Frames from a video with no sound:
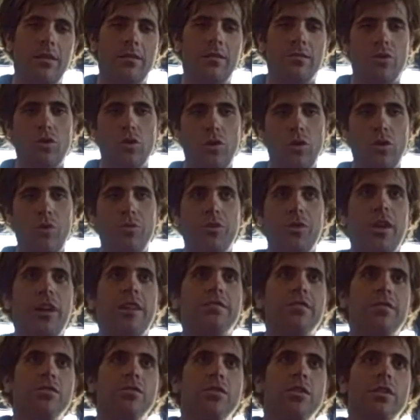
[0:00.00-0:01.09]
The
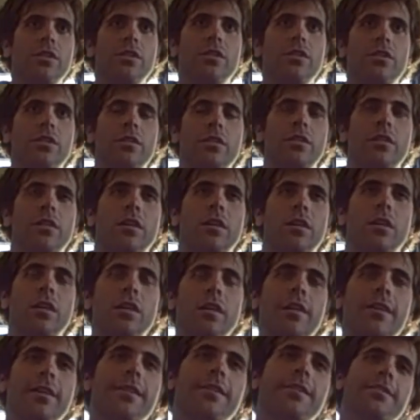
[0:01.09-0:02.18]
Tannat that's in this, does this
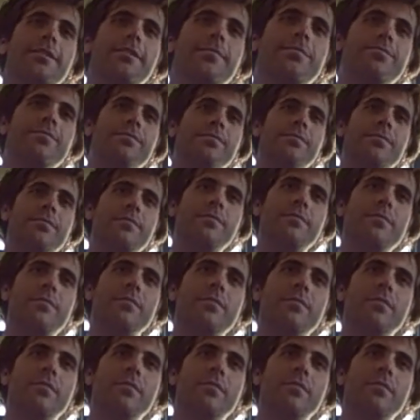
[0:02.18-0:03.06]
come from Salta?